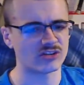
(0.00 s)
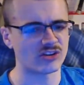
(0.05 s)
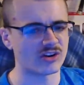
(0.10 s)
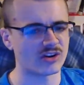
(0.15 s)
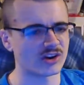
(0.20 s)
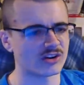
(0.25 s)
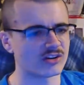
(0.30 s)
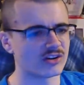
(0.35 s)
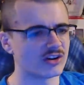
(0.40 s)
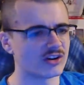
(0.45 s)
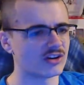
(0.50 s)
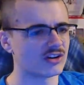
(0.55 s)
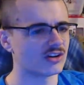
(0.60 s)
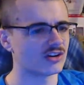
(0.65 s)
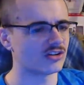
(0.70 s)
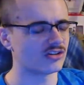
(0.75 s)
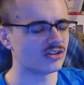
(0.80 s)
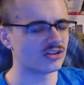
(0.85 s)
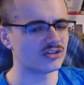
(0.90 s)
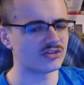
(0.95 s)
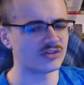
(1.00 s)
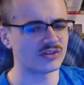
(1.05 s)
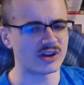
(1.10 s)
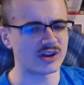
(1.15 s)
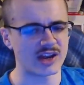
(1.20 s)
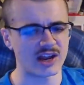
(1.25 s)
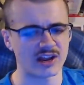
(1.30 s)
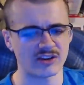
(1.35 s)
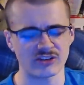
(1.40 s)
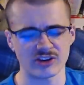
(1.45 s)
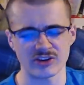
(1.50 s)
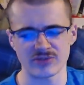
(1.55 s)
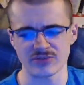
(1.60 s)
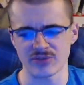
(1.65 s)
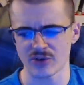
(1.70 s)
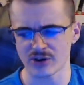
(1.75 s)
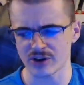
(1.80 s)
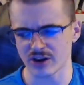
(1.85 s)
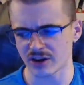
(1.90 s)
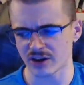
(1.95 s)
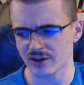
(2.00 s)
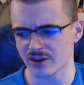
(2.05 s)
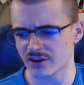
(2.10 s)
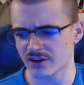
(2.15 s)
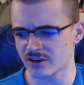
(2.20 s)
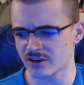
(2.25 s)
side, because it's for, like, anti-fogging.